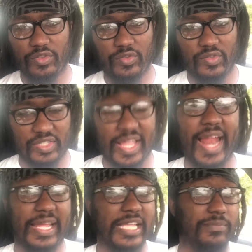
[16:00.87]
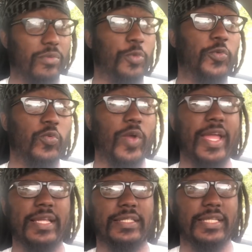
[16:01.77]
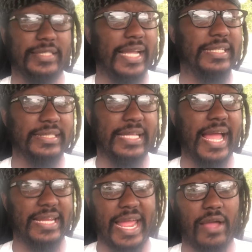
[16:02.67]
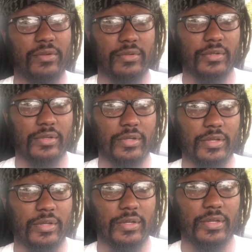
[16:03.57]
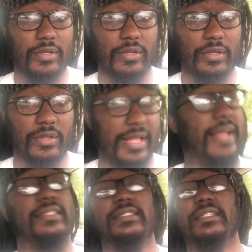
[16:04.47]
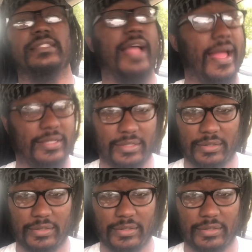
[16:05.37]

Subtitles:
Static has multiple ways to take this guy down. Laxus does not.